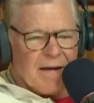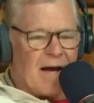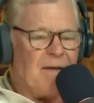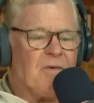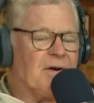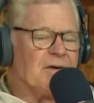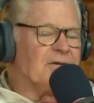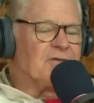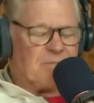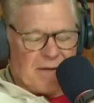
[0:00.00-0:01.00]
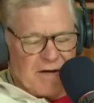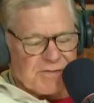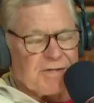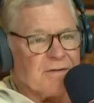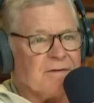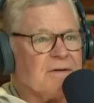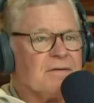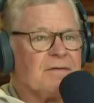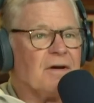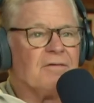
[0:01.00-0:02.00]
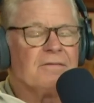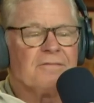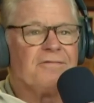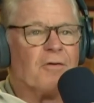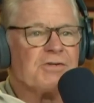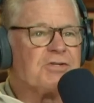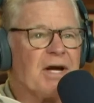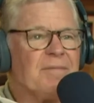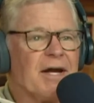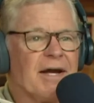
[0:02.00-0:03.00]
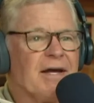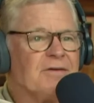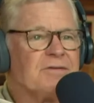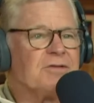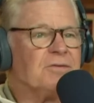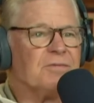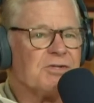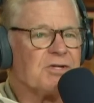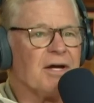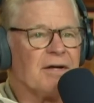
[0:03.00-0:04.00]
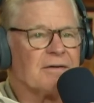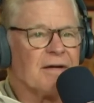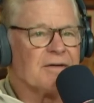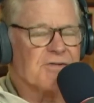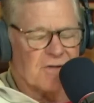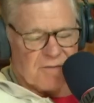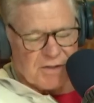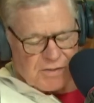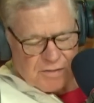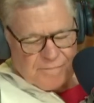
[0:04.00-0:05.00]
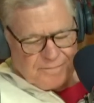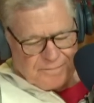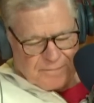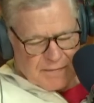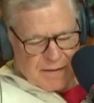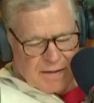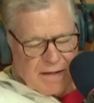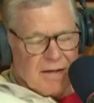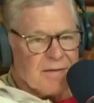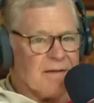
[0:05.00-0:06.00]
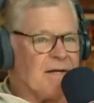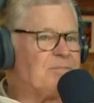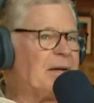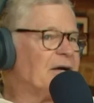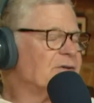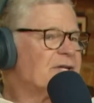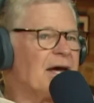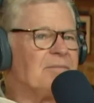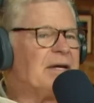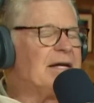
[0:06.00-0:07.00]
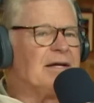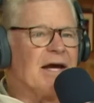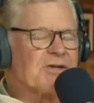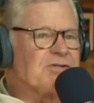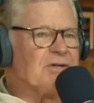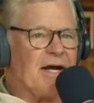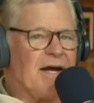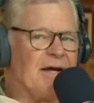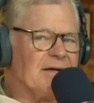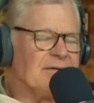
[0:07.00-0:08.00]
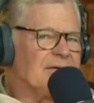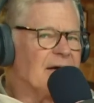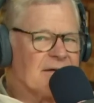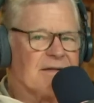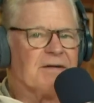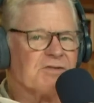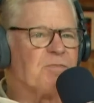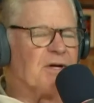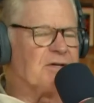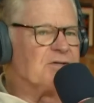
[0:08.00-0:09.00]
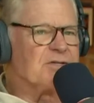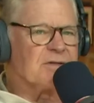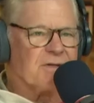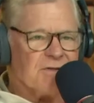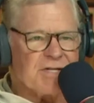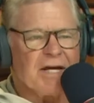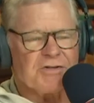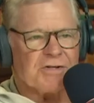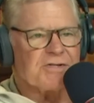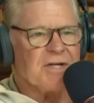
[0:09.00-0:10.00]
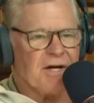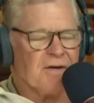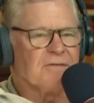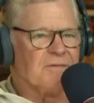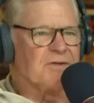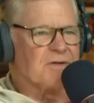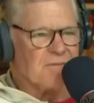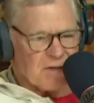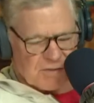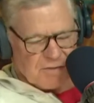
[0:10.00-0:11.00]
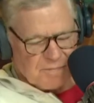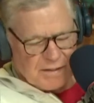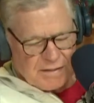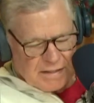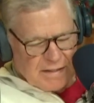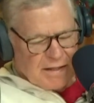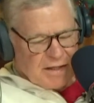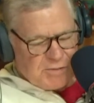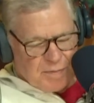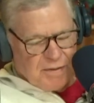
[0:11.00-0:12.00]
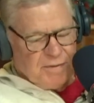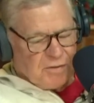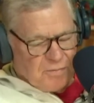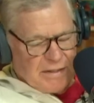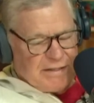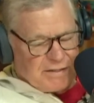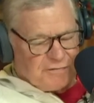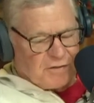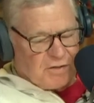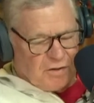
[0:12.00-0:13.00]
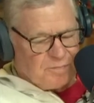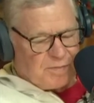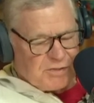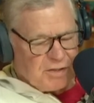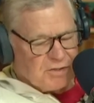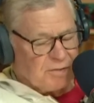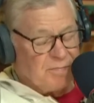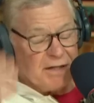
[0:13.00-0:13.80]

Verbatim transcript: I'm wondering if the players can, you know, force Jay Monahan to resign as the commissioner. The players had a meeting yesterday, and I think it was pretty con contentious there with the commissioner, but he's put him in a really difficult position.